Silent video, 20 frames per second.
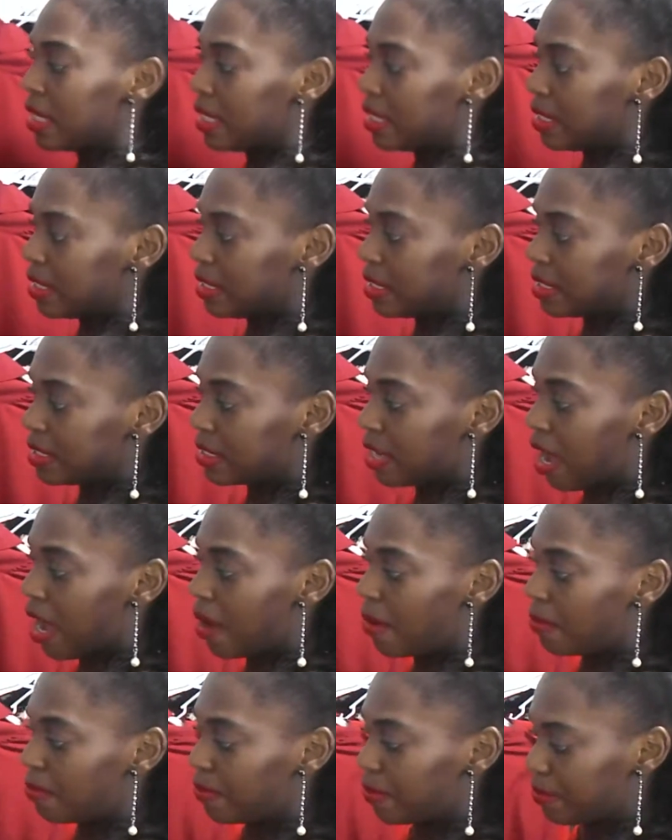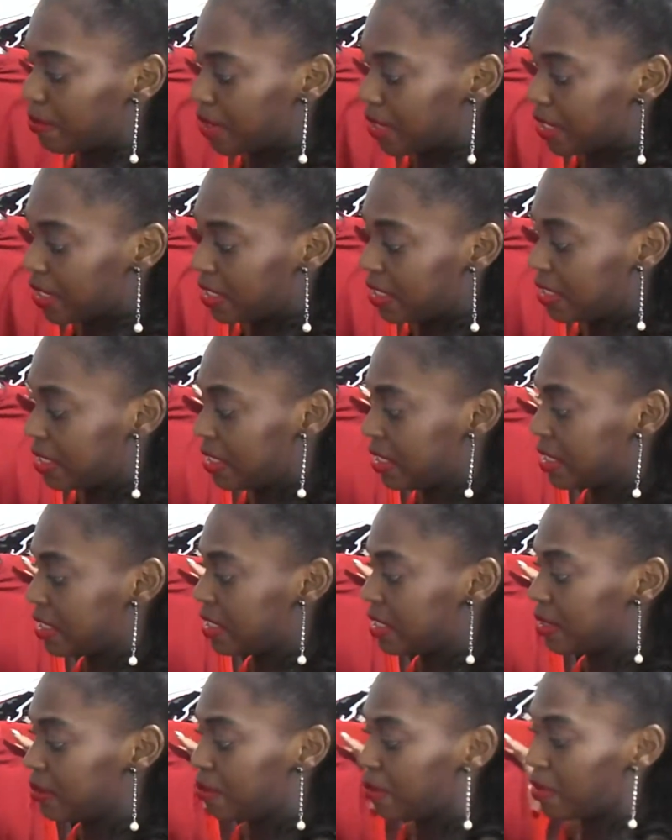the top, because this is
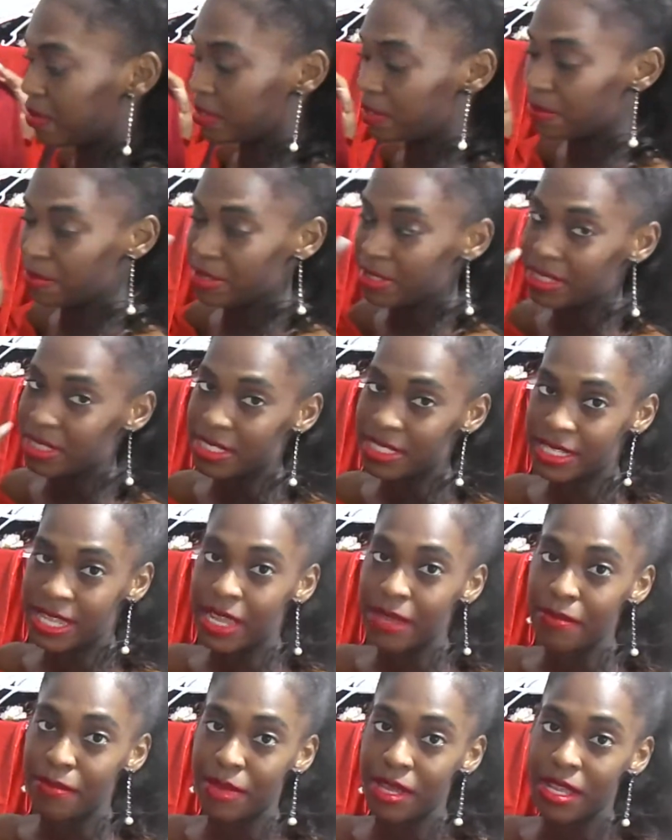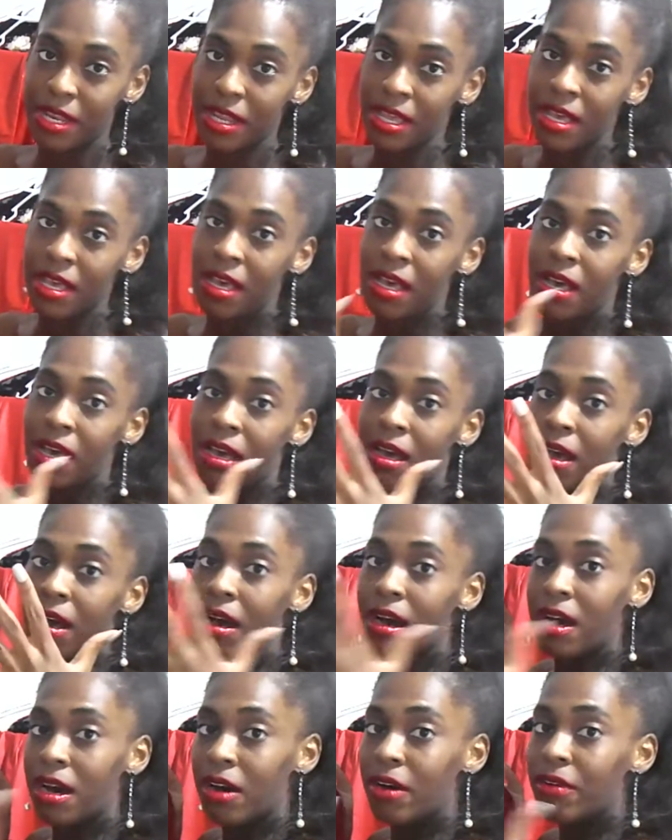supposed to be the statement
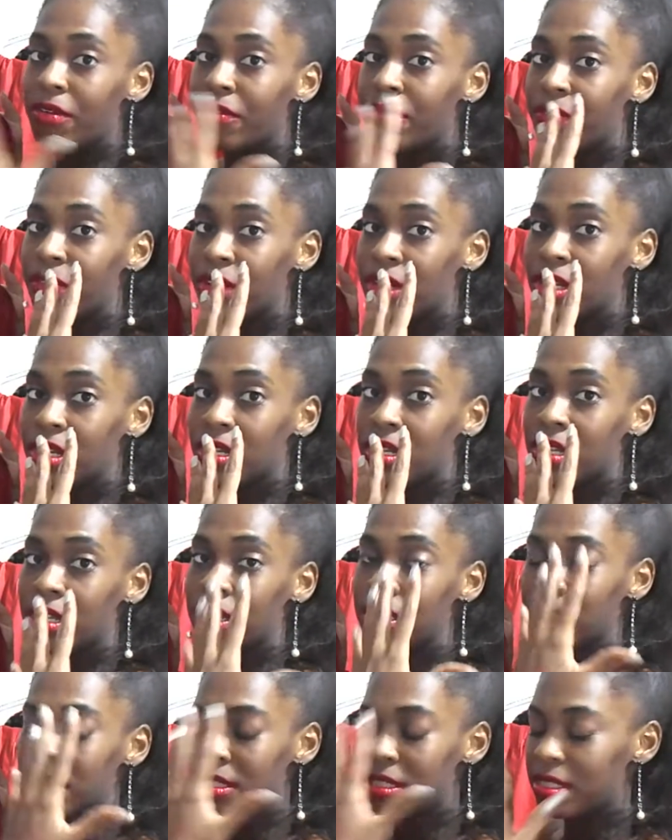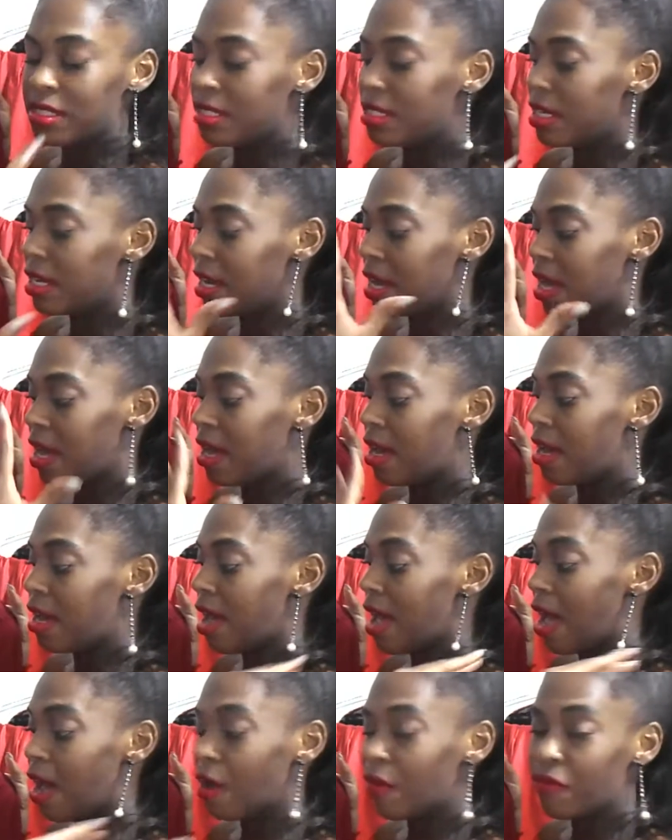of the
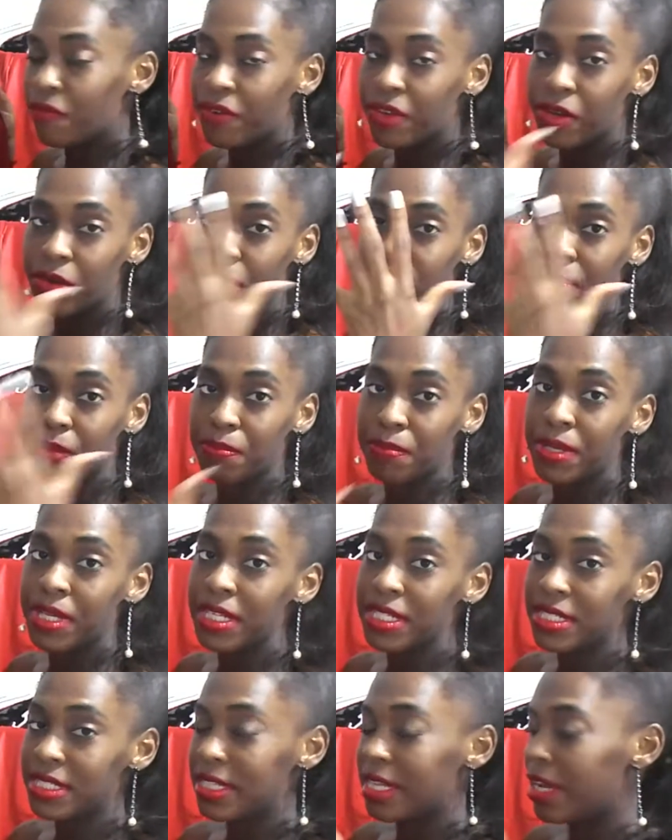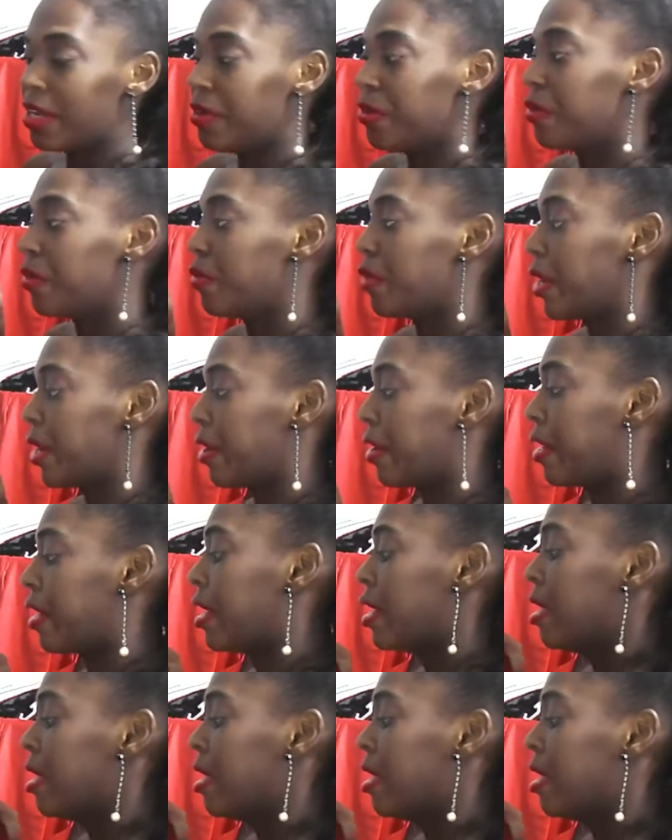outfit or the piece that you're wearing.